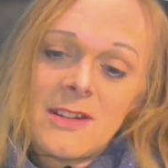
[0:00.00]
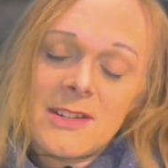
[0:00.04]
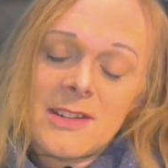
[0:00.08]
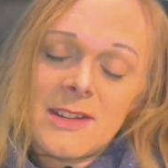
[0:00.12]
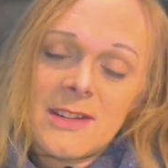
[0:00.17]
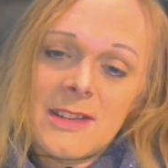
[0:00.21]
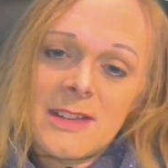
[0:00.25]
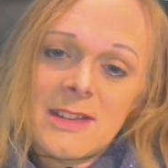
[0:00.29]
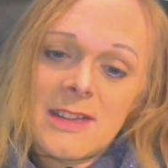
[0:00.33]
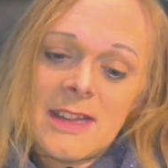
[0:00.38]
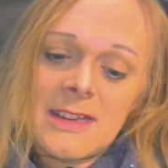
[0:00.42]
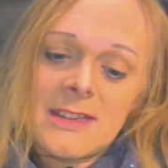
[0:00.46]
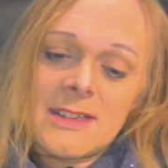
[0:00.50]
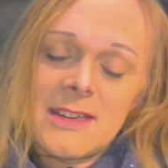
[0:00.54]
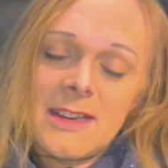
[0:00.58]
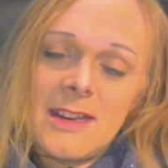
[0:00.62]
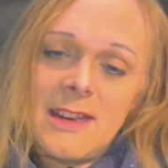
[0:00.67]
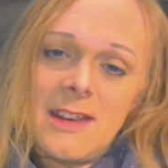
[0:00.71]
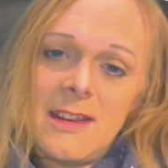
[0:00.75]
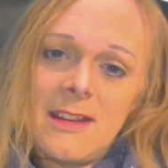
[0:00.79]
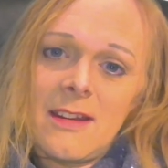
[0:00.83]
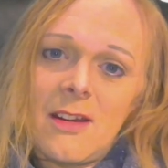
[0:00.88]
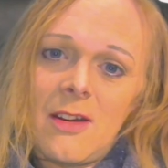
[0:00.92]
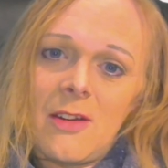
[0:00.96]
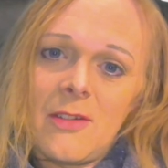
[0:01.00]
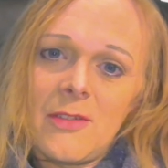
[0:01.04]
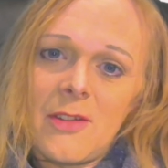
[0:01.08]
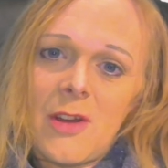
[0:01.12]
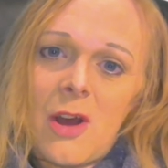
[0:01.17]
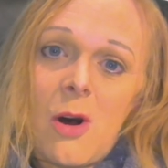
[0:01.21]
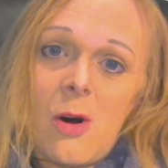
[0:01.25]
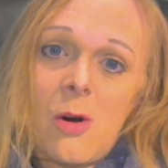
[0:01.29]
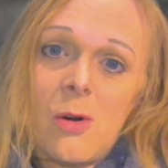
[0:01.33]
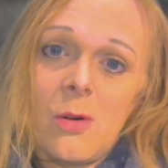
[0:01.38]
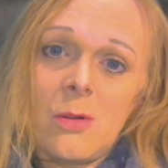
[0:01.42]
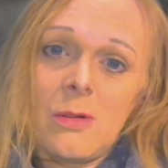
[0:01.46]
I think that's it. On the
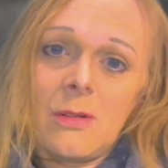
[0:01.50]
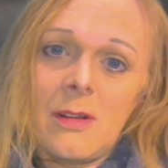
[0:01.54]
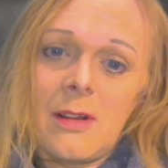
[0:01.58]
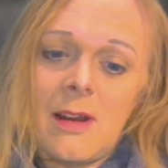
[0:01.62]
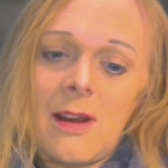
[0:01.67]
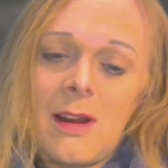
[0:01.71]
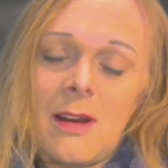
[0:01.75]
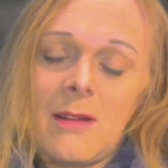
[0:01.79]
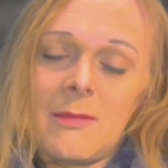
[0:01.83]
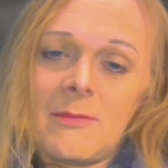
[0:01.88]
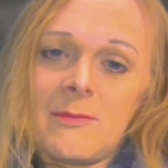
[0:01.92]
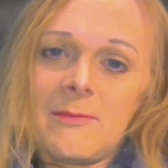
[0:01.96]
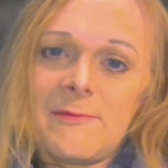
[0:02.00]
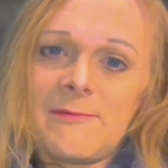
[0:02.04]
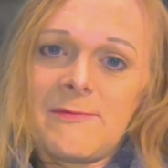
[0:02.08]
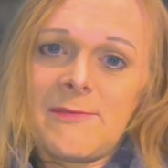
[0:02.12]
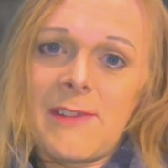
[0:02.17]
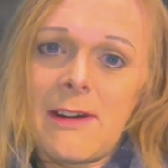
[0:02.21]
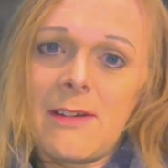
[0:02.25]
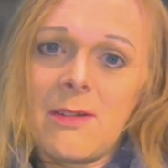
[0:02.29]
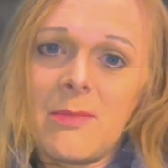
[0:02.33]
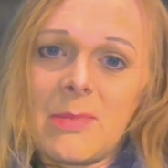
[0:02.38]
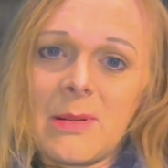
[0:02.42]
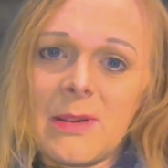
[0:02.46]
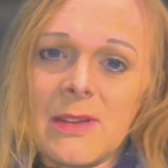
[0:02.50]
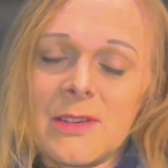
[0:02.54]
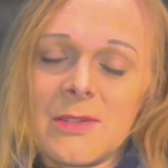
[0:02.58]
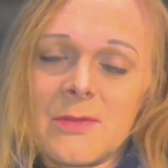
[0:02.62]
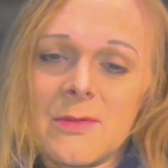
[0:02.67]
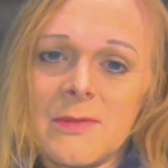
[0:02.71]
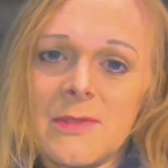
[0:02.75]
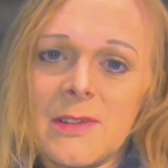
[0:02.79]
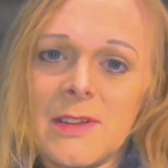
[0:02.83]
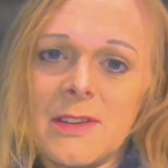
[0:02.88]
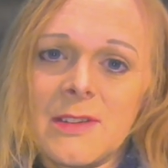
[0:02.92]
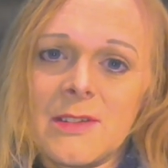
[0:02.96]
whole, I'm very pleased
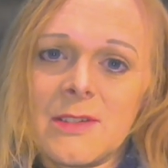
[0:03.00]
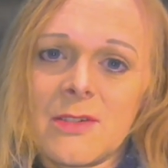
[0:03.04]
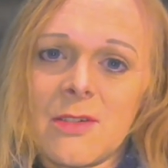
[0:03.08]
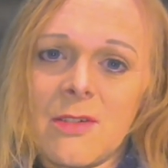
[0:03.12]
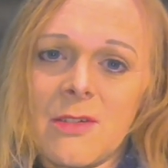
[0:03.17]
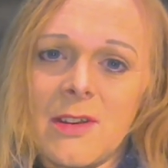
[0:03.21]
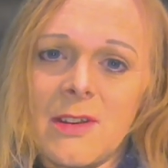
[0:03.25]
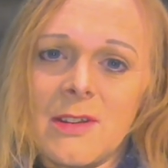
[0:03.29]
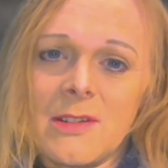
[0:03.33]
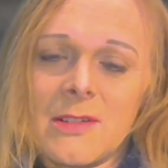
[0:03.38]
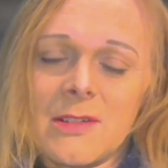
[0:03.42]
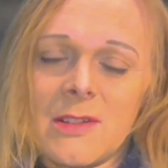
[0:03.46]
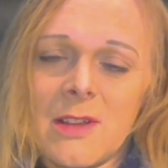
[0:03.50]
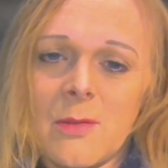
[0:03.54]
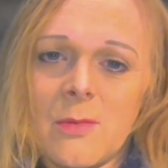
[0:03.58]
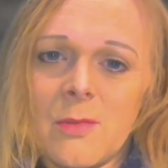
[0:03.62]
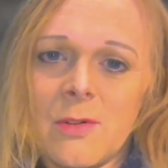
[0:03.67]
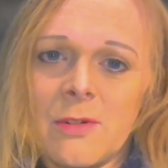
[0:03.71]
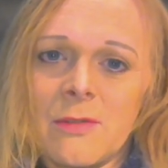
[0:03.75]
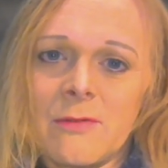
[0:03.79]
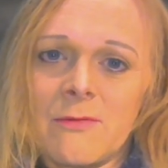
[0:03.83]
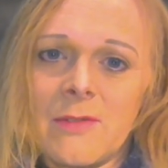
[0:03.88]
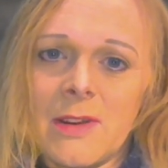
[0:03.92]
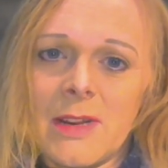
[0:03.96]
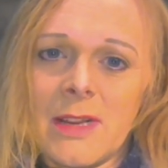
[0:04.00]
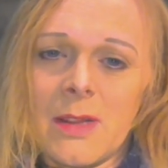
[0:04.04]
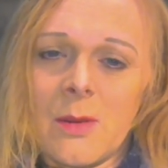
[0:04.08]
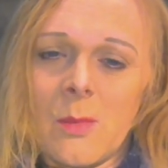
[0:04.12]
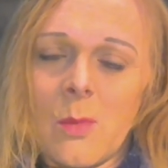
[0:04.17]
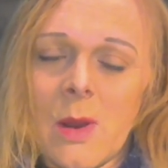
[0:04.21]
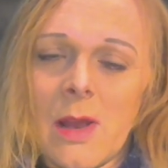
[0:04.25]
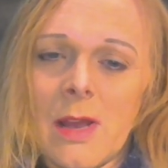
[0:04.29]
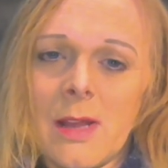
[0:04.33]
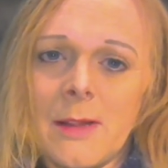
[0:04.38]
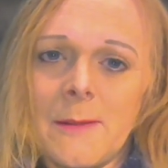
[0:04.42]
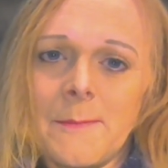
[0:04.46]
with these sockets. They work really
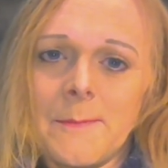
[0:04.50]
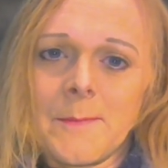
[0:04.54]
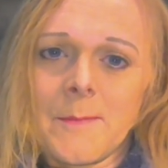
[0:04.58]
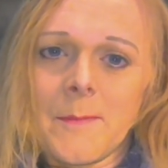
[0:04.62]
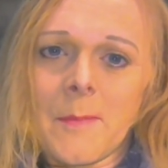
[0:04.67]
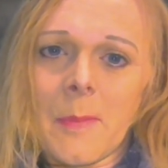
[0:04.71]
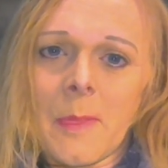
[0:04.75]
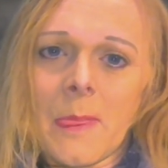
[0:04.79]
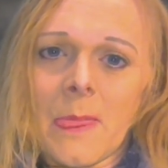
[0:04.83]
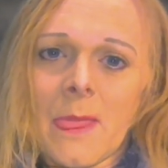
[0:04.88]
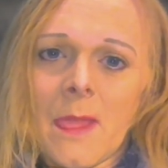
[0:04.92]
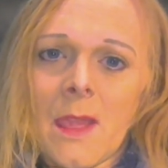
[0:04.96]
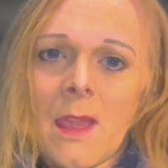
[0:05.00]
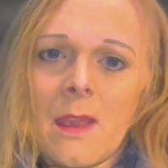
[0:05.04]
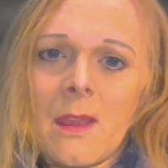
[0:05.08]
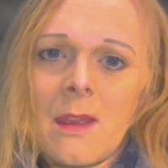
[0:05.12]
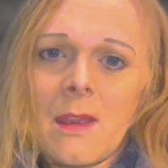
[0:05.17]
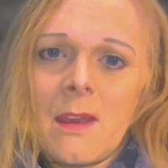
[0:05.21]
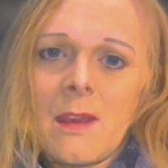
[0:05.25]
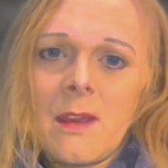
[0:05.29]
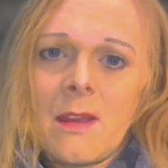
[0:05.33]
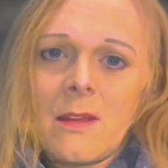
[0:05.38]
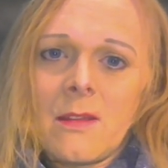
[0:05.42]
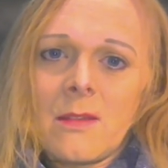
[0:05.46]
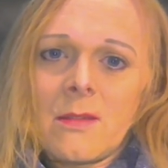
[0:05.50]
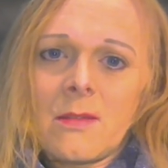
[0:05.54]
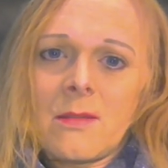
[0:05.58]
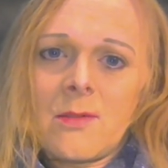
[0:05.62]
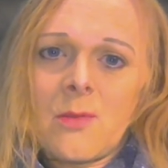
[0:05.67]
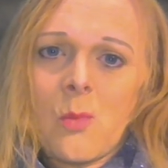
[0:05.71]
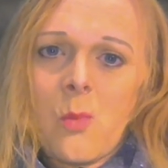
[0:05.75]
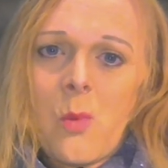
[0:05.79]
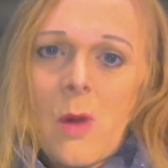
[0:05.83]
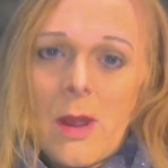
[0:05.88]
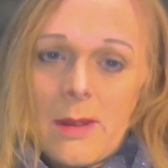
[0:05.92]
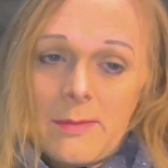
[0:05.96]
well.
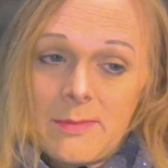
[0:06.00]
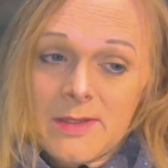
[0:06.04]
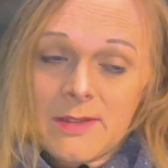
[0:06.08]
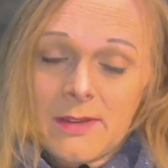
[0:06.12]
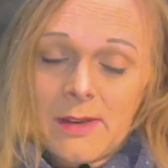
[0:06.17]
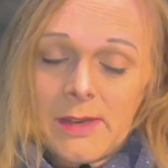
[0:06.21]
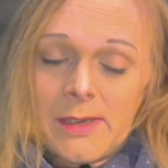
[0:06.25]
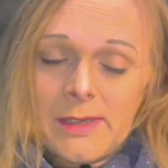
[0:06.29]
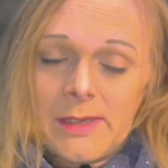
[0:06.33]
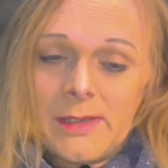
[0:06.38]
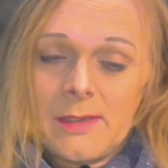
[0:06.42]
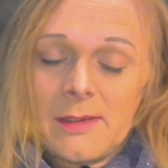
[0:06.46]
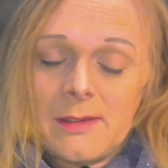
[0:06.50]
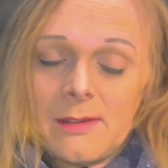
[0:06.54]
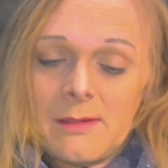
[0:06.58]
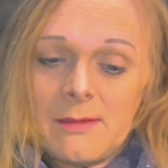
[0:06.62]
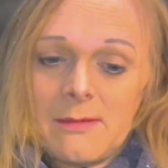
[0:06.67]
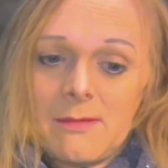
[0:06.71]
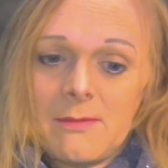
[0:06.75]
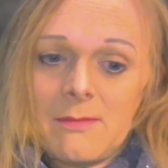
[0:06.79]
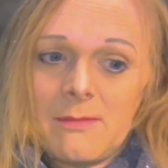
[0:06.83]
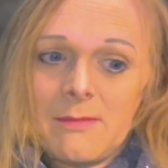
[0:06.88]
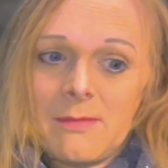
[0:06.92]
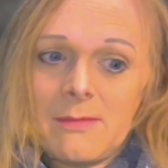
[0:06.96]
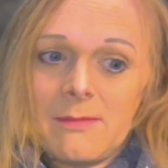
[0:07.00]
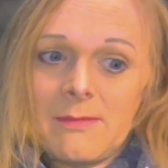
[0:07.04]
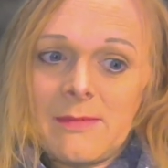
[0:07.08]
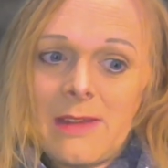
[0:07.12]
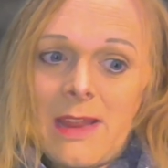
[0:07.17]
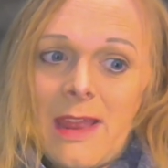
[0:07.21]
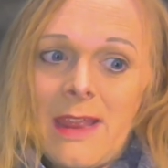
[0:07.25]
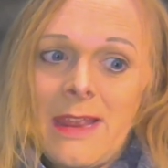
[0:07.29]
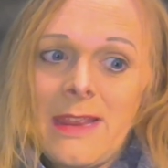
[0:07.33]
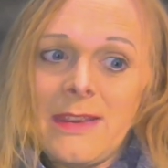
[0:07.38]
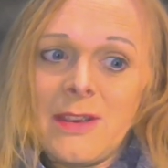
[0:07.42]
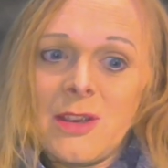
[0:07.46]
The website,
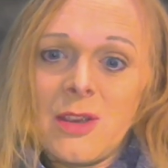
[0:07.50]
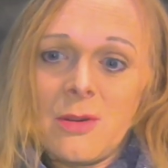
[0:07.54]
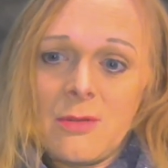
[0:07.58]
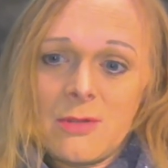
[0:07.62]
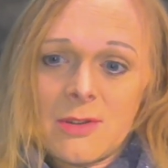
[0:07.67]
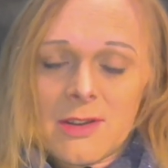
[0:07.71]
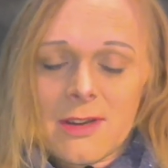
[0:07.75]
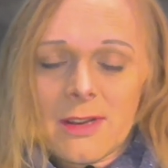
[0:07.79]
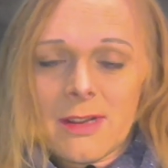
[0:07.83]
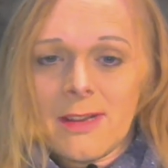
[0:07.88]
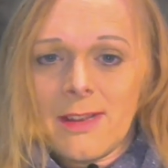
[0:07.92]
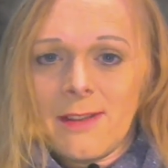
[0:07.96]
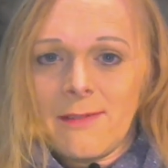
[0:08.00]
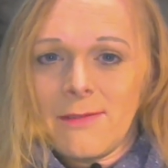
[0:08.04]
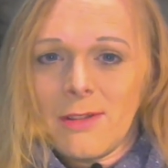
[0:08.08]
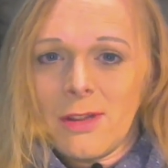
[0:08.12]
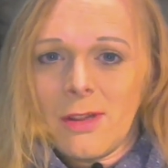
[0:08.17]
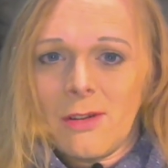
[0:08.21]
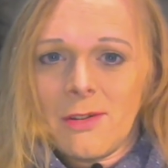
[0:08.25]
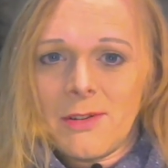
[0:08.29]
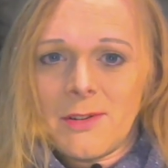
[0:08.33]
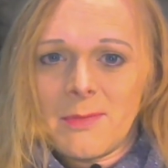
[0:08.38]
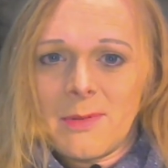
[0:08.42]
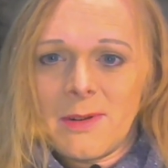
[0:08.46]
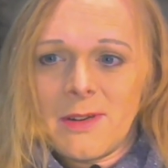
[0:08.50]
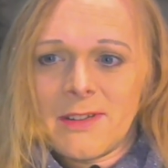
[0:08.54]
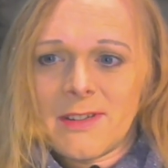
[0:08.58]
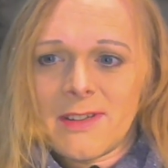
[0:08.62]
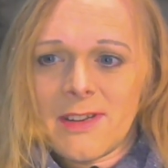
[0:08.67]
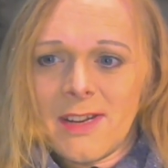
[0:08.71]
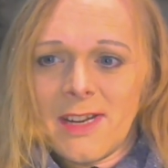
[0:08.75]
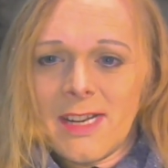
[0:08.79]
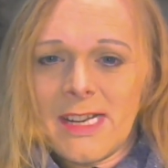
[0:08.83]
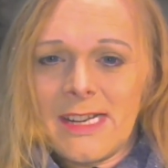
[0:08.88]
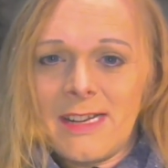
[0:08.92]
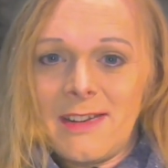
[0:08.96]
it used to leave a lot to be
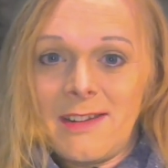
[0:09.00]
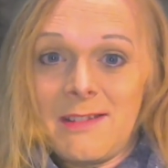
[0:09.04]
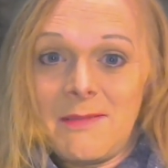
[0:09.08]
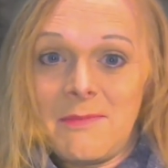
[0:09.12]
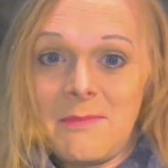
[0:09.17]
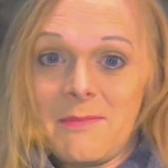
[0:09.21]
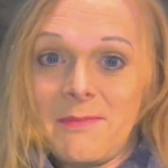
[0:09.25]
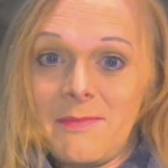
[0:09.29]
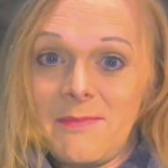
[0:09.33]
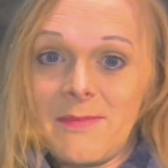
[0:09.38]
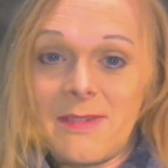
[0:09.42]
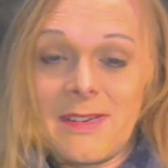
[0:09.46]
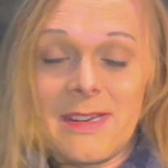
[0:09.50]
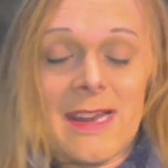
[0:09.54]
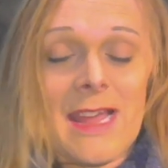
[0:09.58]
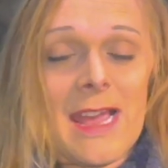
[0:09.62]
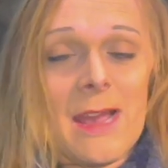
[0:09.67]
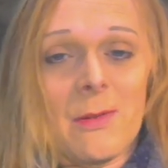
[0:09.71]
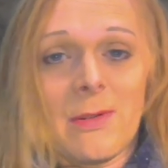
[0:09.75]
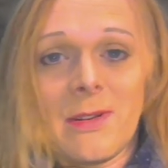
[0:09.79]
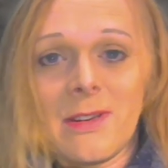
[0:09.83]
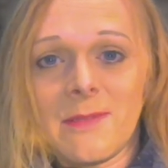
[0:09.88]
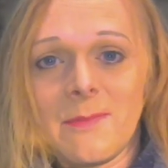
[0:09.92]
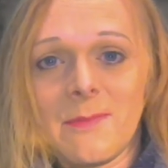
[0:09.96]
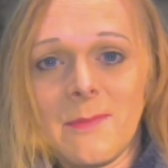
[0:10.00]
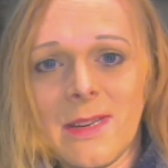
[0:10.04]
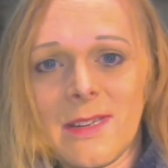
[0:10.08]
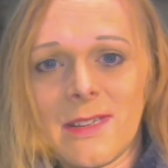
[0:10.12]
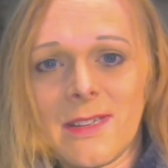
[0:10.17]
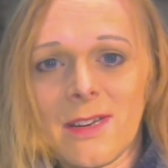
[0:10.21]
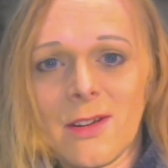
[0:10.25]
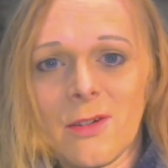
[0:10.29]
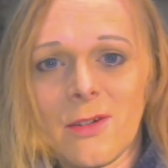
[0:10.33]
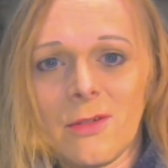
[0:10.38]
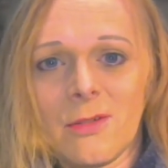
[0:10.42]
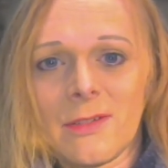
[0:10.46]
desired. Now it's
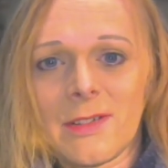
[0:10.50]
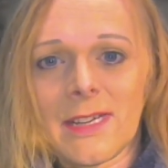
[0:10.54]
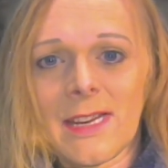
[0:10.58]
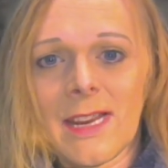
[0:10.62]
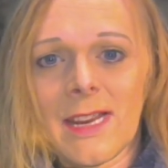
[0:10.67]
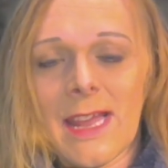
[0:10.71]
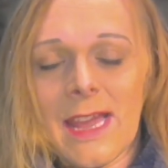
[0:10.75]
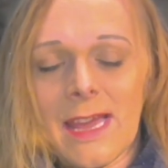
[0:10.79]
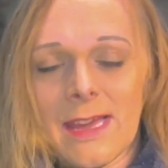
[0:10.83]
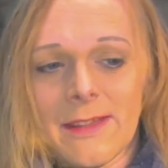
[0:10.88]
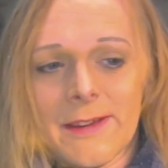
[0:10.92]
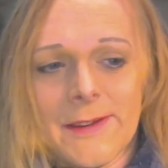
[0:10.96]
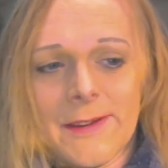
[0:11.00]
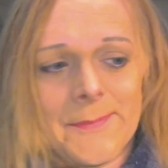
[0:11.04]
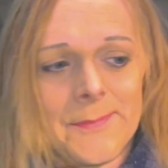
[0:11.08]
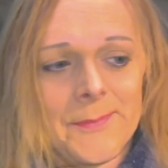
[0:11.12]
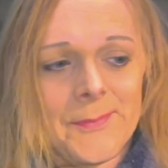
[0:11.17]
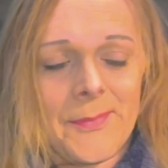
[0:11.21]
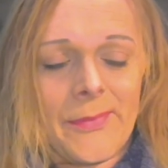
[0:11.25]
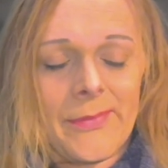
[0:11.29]
missing altogether.